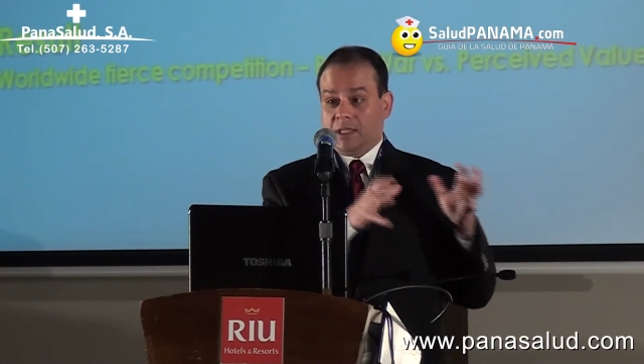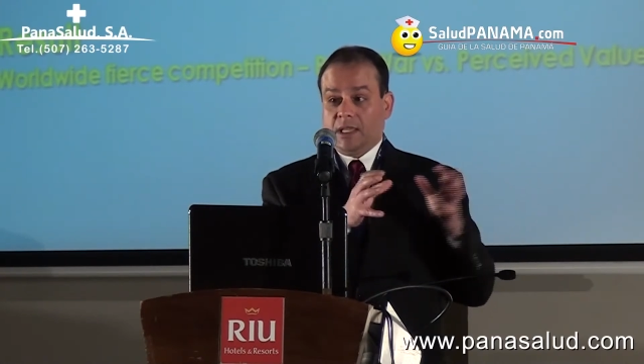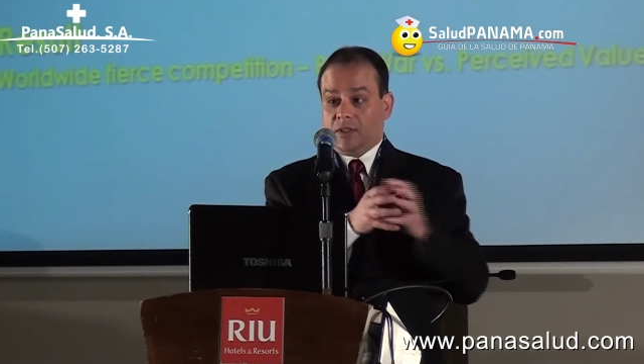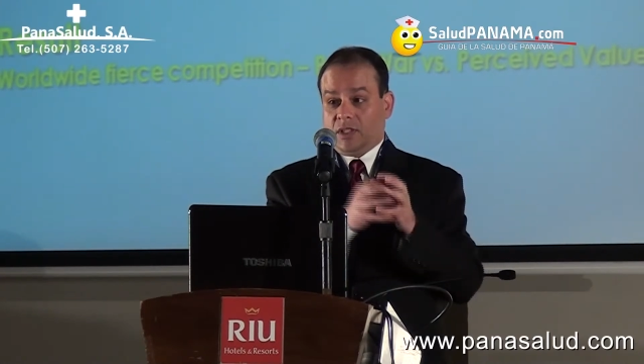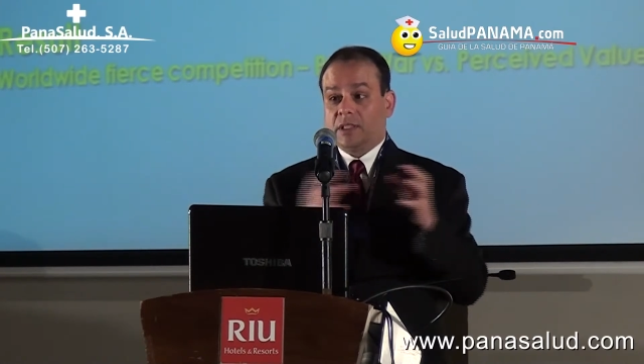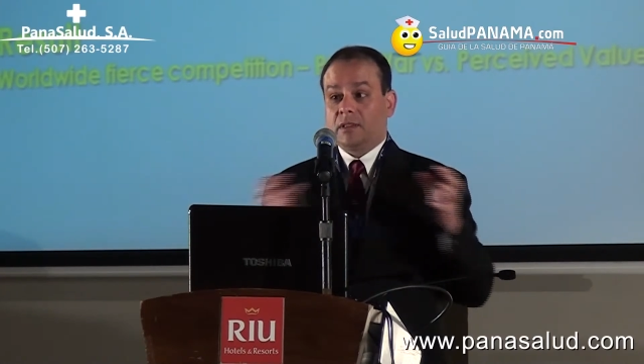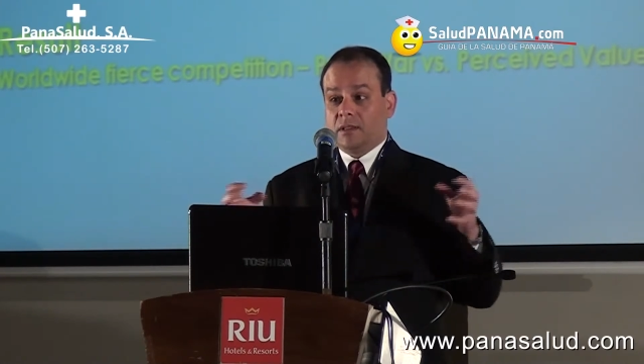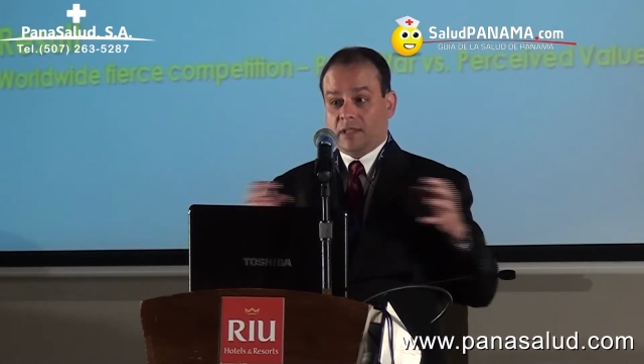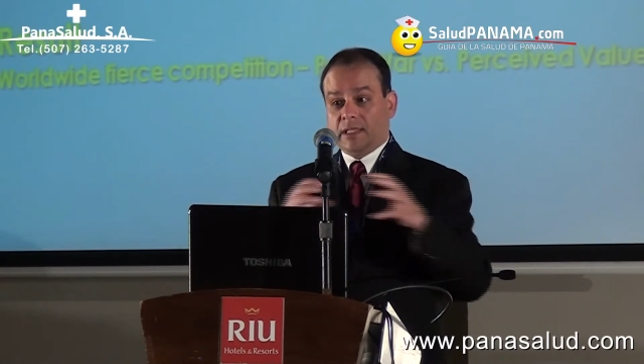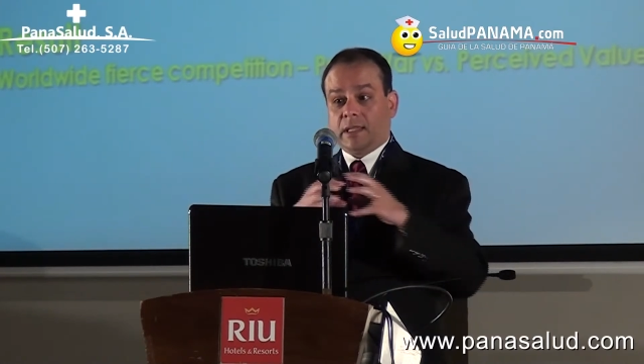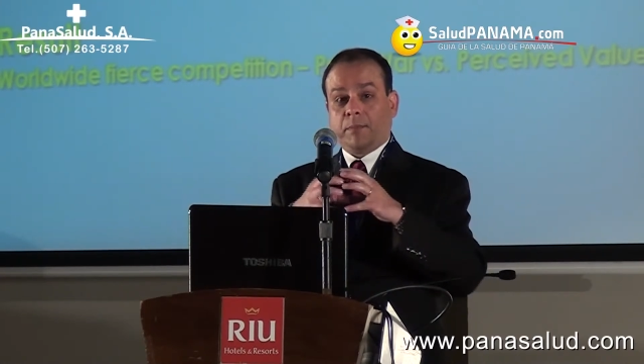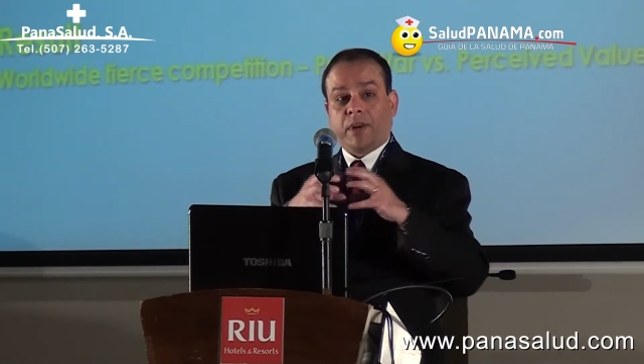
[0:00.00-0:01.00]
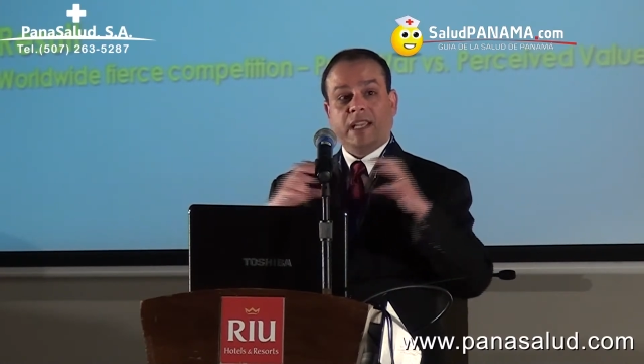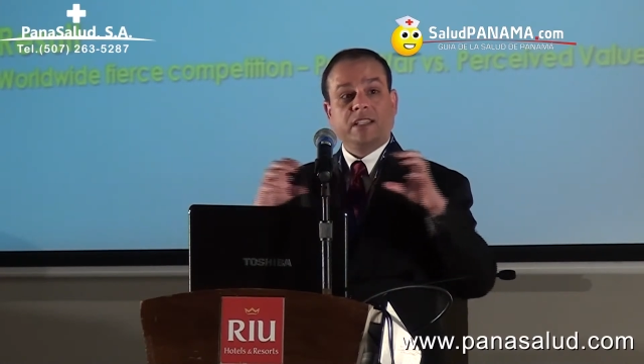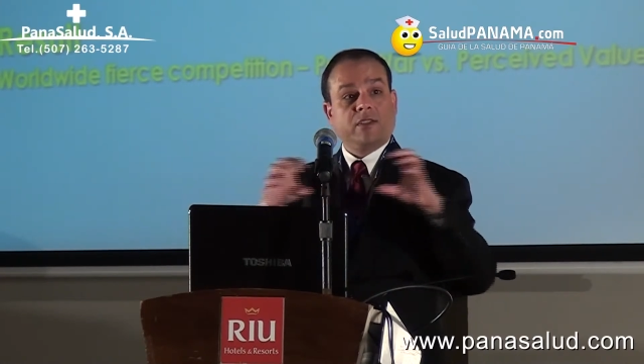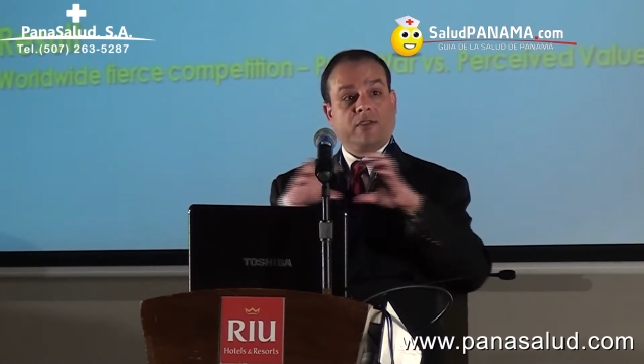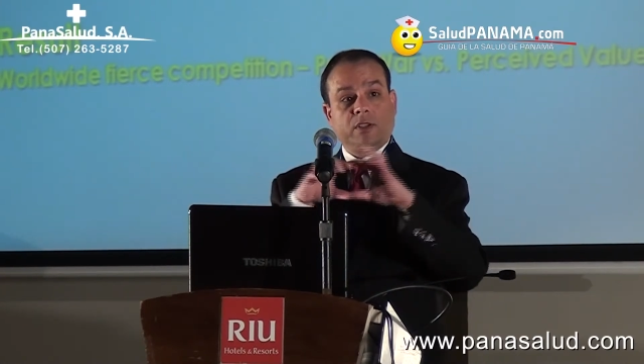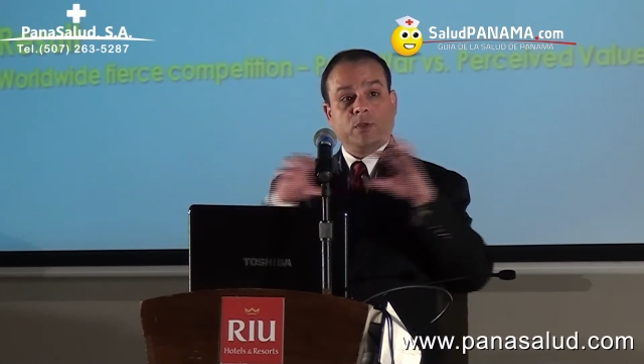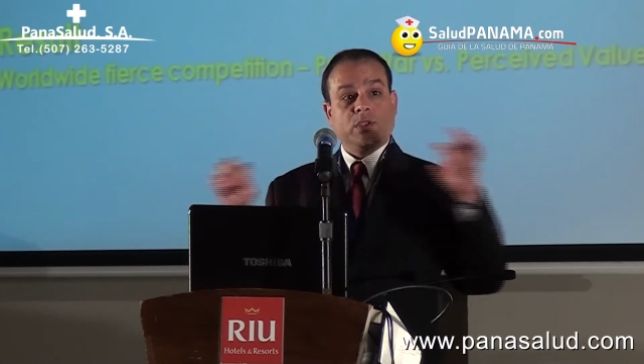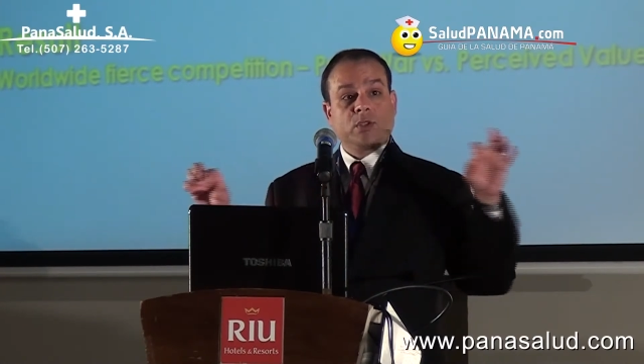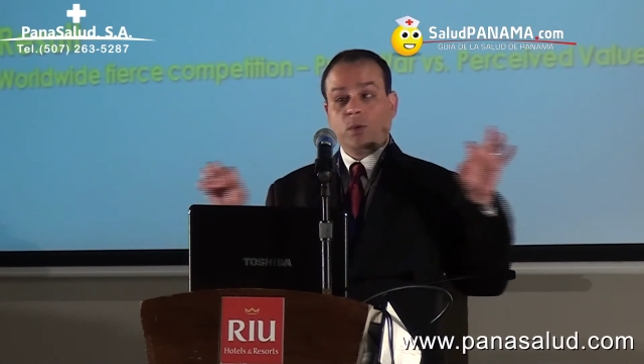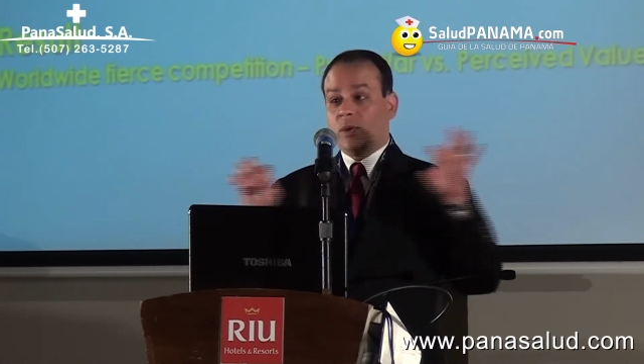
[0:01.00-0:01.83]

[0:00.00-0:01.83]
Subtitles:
since the price difference was so